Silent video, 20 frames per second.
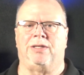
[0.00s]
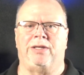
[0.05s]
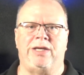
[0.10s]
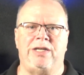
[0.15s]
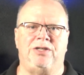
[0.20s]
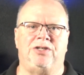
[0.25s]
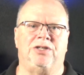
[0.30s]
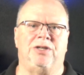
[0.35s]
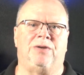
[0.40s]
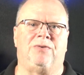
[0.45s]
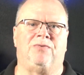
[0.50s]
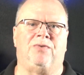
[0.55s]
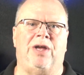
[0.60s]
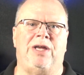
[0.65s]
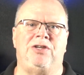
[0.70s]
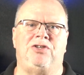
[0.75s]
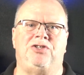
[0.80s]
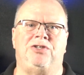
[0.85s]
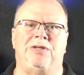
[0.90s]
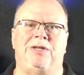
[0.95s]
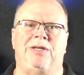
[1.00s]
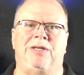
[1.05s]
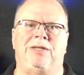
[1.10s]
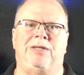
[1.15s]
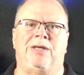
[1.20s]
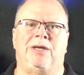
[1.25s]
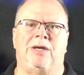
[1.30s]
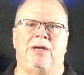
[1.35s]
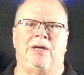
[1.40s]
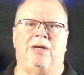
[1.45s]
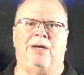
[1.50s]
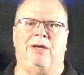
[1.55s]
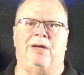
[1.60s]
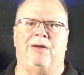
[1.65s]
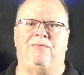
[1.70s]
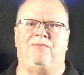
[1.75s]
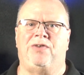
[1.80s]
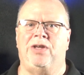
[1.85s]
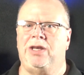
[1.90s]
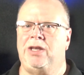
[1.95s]
lead generation,
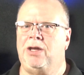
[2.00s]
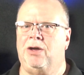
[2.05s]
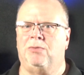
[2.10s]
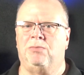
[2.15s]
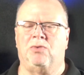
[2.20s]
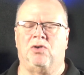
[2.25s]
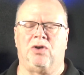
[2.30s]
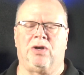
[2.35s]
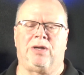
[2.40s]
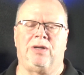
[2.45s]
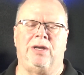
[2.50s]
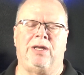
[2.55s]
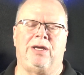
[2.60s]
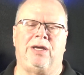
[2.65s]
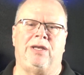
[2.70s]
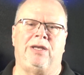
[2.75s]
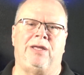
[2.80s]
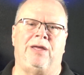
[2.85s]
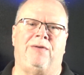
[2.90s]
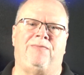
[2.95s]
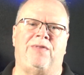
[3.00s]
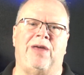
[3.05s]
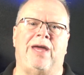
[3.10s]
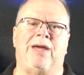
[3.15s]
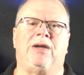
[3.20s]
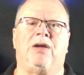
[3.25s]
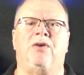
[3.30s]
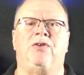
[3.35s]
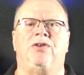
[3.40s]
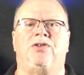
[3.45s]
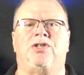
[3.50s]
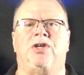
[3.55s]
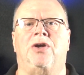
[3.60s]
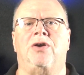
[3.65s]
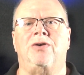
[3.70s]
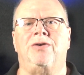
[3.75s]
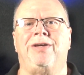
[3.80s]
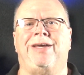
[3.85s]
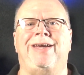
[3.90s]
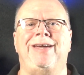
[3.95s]
video marketing, any of that, go to
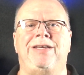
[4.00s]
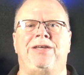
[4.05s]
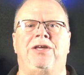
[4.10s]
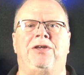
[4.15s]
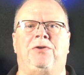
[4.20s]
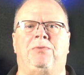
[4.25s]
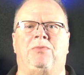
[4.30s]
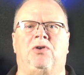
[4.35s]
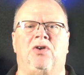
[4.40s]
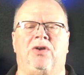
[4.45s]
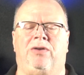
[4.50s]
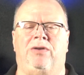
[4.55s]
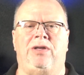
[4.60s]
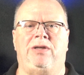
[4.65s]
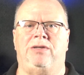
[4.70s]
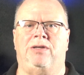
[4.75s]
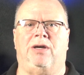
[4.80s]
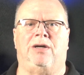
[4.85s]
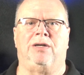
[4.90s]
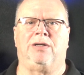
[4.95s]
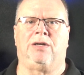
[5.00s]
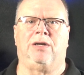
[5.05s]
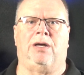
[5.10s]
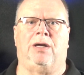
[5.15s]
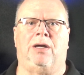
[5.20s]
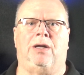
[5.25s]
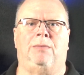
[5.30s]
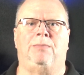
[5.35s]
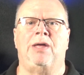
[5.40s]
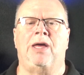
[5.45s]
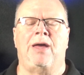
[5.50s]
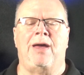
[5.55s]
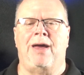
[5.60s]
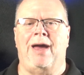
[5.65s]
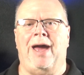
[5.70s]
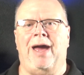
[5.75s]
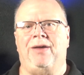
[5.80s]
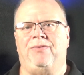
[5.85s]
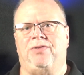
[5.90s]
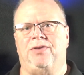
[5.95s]
turnkeydentalmarketing.com.
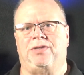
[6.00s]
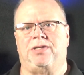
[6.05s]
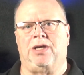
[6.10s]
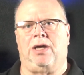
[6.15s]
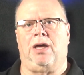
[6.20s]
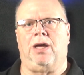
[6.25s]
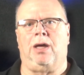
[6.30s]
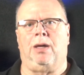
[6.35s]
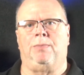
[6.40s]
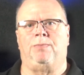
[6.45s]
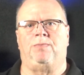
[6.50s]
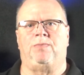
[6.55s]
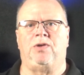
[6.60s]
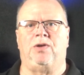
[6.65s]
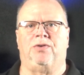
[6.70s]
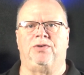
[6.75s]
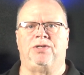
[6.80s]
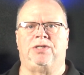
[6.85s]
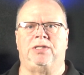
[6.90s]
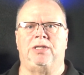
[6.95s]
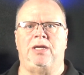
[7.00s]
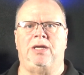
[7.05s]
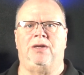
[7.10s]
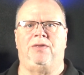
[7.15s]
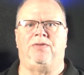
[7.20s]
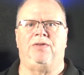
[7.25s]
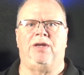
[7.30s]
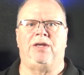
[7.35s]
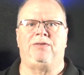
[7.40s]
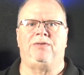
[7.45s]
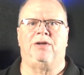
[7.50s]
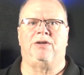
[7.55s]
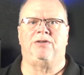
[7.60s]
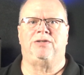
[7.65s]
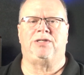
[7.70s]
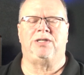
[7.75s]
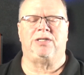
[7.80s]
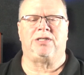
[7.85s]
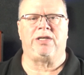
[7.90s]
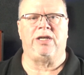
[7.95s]
At the top, you'll see a thing there that
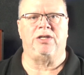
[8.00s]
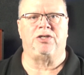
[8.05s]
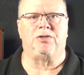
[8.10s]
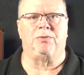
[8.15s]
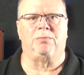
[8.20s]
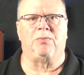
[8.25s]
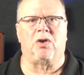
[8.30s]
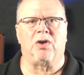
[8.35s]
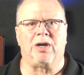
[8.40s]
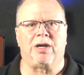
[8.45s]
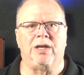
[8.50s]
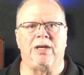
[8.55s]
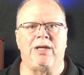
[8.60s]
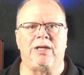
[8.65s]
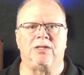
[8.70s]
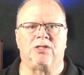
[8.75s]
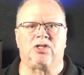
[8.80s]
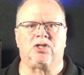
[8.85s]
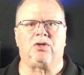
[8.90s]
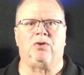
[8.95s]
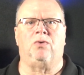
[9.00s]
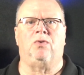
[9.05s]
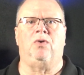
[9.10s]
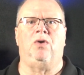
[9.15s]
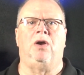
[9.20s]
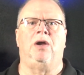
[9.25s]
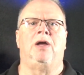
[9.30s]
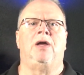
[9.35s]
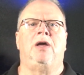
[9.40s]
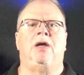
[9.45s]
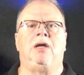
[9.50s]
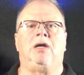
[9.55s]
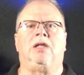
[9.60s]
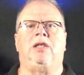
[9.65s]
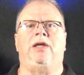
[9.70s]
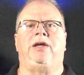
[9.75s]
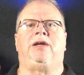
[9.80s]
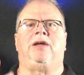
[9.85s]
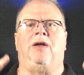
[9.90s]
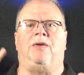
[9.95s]
says get your marketing score.
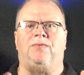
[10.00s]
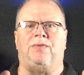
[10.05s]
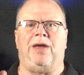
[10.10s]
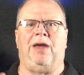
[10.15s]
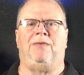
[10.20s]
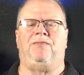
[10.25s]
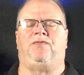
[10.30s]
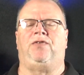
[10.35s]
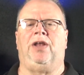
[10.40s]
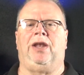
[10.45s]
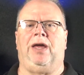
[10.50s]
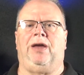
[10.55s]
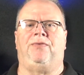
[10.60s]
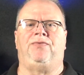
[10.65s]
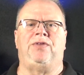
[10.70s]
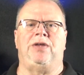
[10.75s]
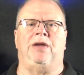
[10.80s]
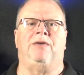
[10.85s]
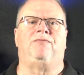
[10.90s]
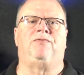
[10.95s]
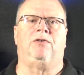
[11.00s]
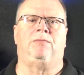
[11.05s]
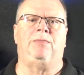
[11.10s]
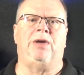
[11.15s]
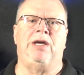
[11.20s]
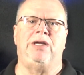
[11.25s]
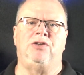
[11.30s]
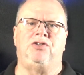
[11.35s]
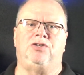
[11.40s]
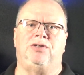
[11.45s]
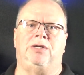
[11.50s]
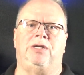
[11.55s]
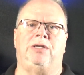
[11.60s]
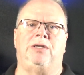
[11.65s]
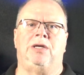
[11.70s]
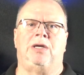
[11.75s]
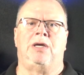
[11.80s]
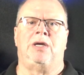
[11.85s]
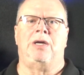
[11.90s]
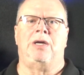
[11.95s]
Click on that, fill out the information,
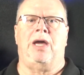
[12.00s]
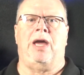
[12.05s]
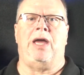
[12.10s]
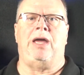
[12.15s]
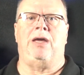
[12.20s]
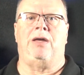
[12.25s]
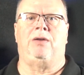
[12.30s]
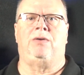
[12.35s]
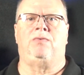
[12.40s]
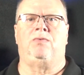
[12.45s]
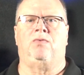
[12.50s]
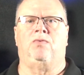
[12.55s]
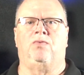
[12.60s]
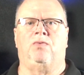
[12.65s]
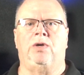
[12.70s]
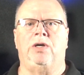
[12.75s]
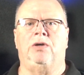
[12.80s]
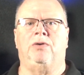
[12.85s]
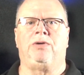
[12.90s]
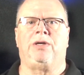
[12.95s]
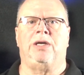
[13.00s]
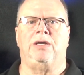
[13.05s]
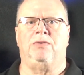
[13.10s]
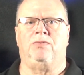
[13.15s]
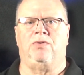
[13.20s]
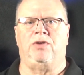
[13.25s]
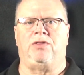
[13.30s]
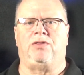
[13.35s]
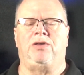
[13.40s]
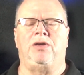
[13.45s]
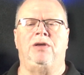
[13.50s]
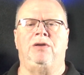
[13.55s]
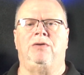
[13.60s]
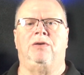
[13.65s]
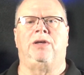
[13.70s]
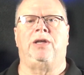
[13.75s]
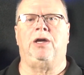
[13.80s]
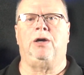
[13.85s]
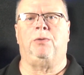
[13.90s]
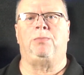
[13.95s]
and we'll get with you
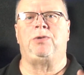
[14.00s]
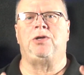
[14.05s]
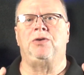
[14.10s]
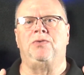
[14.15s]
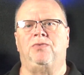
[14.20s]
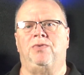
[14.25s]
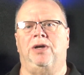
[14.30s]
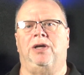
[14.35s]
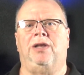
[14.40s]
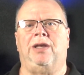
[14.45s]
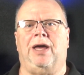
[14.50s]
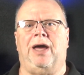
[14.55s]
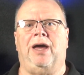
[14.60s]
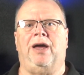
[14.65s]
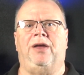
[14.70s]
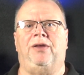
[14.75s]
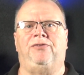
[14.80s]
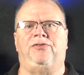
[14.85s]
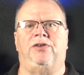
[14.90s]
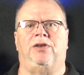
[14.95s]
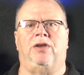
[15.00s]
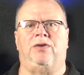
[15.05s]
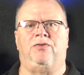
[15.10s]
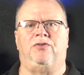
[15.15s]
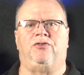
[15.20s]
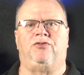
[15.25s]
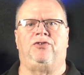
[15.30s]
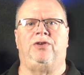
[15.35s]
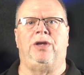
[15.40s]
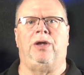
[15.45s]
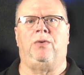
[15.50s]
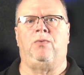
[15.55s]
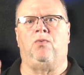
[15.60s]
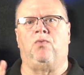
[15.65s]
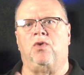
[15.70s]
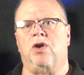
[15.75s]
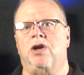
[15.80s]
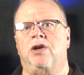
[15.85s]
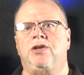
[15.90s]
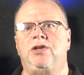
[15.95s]
and help you realize and understand
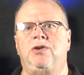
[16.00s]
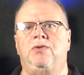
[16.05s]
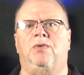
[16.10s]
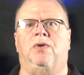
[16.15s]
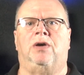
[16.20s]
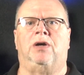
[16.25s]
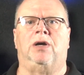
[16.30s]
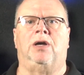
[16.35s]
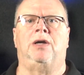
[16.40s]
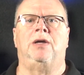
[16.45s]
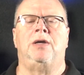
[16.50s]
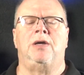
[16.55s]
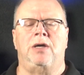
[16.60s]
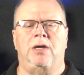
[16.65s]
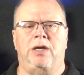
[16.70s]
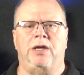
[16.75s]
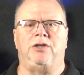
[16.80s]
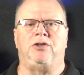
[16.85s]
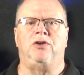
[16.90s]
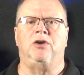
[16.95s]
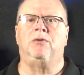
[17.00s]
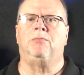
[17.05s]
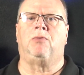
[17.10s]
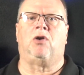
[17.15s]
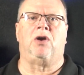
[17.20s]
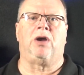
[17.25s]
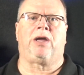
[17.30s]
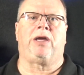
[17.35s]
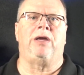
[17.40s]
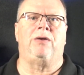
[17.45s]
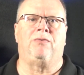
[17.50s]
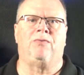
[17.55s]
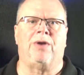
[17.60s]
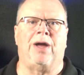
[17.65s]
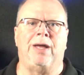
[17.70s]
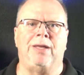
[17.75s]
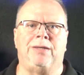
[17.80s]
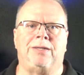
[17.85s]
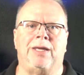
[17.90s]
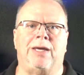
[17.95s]
where you are in your market
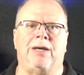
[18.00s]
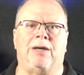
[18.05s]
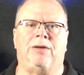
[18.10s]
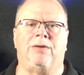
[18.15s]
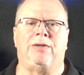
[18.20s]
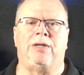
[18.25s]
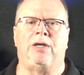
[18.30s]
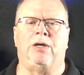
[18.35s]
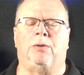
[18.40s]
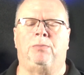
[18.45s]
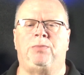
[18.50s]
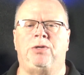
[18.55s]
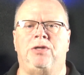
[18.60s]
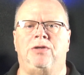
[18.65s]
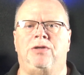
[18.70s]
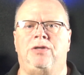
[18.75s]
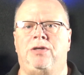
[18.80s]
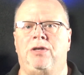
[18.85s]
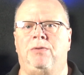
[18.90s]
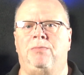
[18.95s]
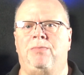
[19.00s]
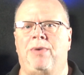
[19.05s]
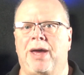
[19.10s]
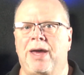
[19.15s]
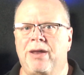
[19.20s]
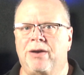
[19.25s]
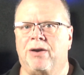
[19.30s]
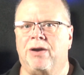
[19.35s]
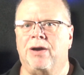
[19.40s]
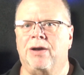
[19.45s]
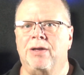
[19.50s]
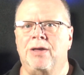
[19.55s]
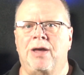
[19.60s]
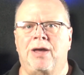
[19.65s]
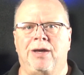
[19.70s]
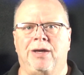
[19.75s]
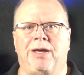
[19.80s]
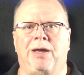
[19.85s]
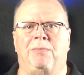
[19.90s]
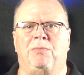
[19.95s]
right now and help you to do better,
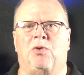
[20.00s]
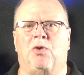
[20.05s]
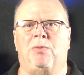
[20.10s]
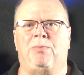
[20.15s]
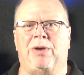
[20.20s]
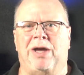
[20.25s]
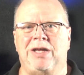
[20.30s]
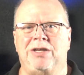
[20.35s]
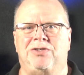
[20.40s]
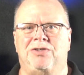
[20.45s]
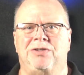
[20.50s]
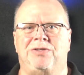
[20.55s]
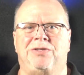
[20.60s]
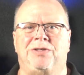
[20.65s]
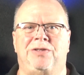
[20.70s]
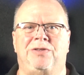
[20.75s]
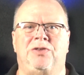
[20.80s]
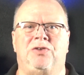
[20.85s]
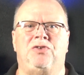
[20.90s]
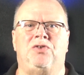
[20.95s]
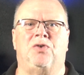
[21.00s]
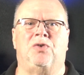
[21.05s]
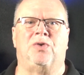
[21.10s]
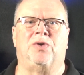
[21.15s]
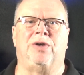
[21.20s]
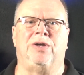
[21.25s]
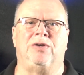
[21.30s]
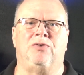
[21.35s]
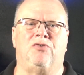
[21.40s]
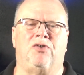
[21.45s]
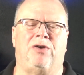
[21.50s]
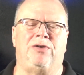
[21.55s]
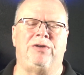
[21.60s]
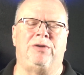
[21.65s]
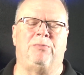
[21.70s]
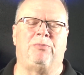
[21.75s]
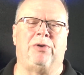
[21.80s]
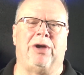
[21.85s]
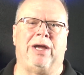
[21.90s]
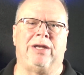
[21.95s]
get more patients in the door, and grow your
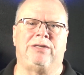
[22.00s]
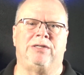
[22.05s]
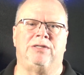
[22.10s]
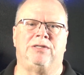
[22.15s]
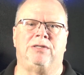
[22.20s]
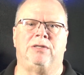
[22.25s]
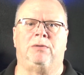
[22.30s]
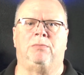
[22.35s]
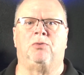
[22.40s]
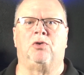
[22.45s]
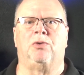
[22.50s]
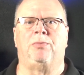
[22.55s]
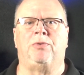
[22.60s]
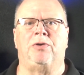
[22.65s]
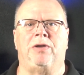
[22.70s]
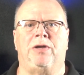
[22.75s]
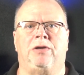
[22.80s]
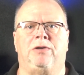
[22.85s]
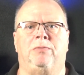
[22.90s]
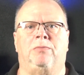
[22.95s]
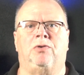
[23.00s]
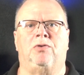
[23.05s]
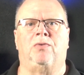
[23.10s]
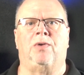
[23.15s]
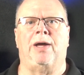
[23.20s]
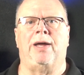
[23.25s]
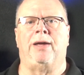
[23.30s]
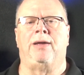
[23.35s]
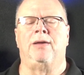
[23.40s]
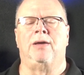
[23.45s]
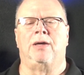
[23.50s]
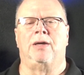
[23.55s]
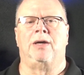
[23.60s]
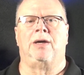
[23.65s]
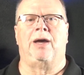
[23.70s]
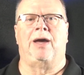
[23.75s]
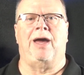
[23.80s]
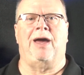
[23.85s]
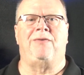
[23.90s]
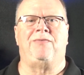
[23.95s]
practice in a more predictable way.
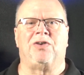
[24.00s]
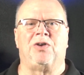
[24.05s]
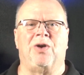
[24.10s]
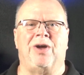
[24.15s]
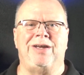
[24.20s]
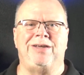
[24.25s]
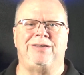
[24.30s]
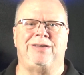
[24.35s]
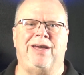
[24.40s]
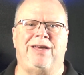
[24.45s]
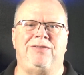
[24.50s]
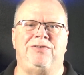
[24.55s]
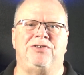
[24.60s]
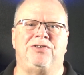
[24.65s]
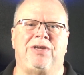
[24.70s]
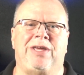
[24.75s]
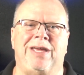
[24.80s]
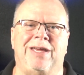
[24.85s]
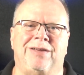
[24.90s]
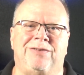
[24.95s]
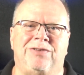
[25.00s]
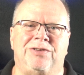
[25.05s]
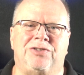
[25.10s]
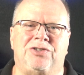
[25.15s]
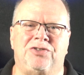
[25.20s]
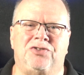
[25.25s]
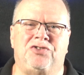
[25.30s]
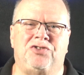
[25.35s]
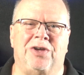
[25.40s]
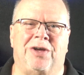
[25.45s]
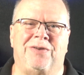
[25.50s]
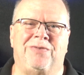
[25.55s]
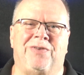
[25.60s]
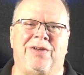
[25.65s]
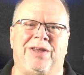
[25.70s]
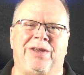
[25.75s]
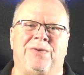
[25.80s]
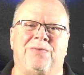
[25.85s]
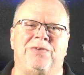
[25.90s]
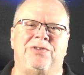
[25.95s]
Have a great day. This is John
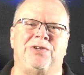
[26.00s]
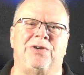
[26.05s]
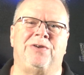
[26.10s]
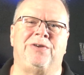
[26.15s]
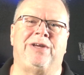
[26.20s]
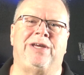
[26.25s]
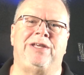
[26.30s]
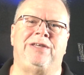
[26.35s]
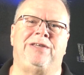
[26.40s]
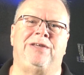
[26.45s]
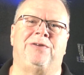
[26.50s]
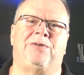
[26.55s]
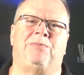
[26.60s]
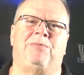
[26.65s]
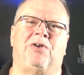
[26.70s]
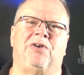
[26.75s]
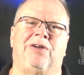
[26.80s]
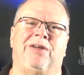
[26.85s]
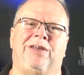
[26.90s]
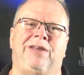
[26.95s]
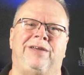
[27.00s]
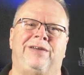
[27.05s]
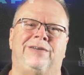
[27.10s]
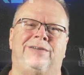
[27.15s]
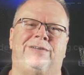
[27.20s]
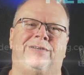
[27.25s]
Reddick with TurnKey Dental Marketing.